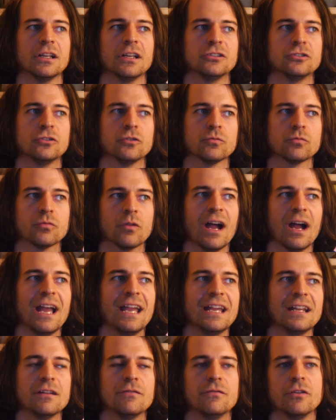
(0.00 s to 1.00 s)
to
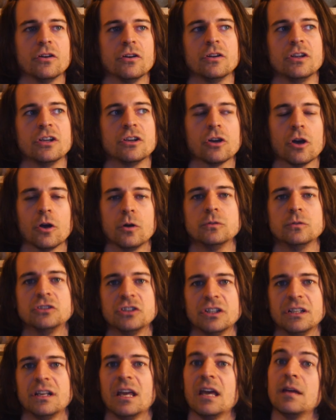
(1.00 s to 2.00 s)
write a very
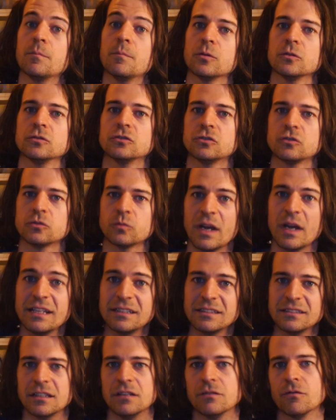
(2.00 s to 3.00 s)
cogent and
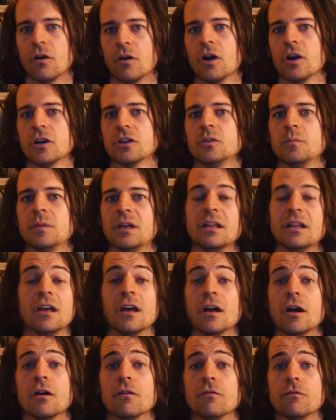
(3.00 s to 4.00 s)
persuasive argument
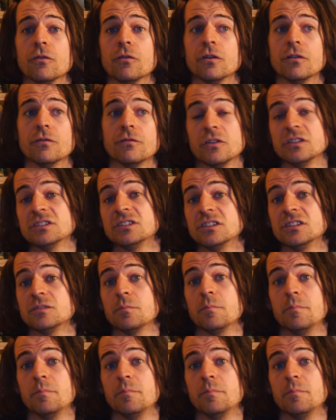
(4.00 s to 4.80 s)
for instance,